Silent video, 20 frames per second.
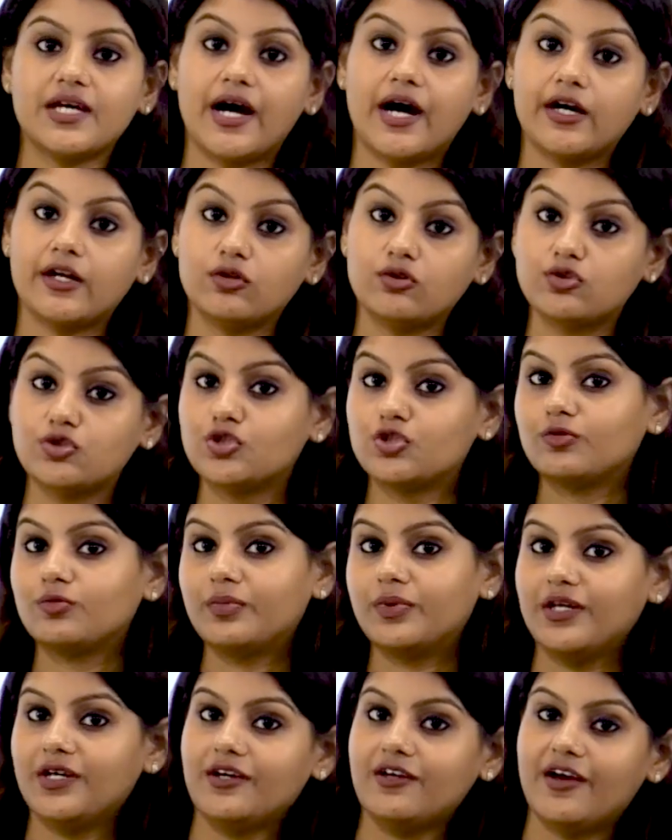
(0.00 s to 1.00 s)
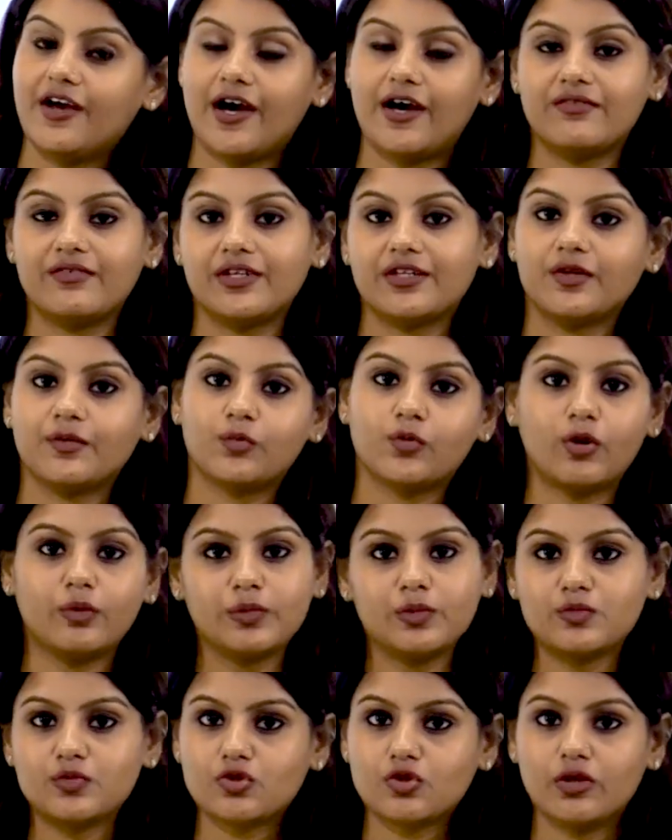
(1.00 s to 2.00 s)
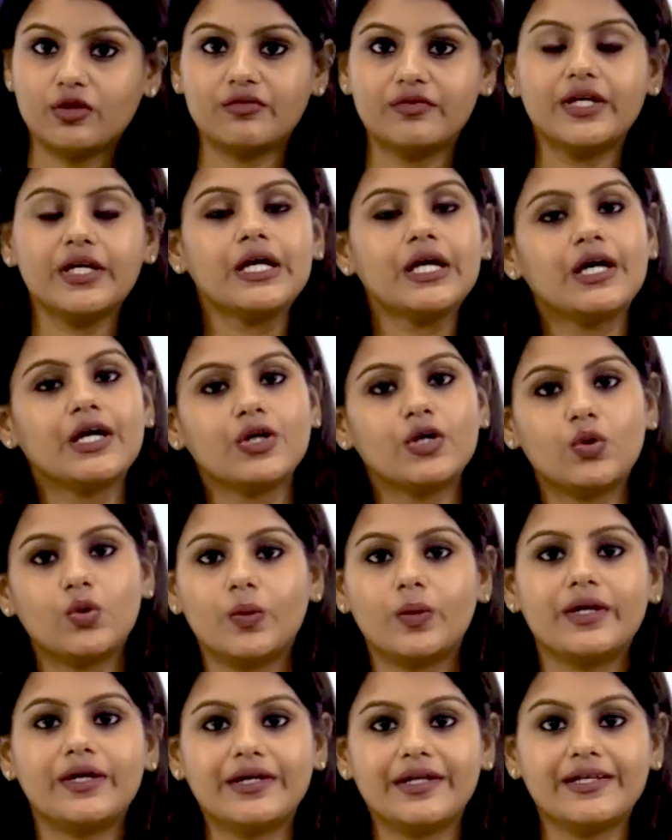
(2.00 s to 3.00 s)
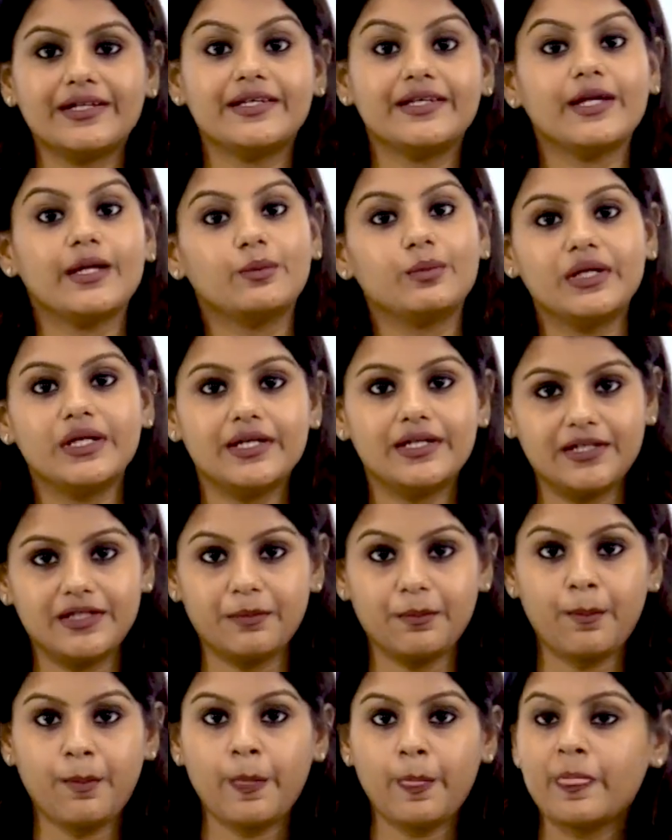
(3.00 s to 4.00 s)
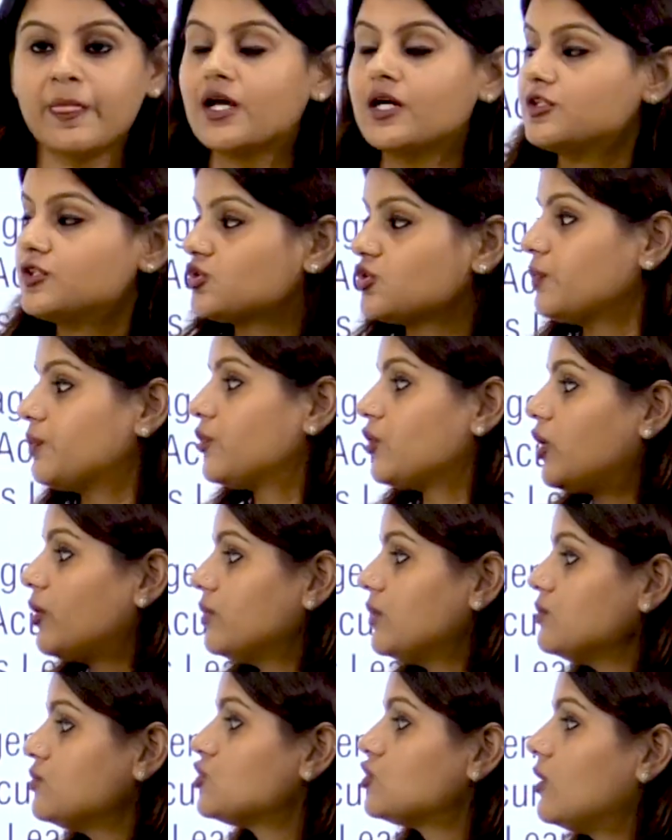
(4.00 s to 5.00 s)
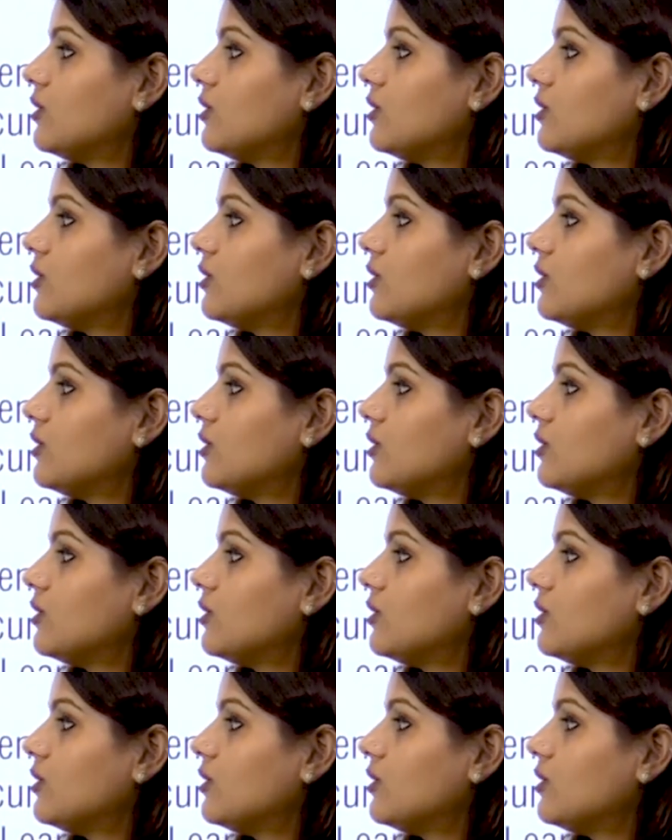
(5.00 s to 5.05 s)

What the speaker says: and you should be having the problem solving quality, the ability. So problem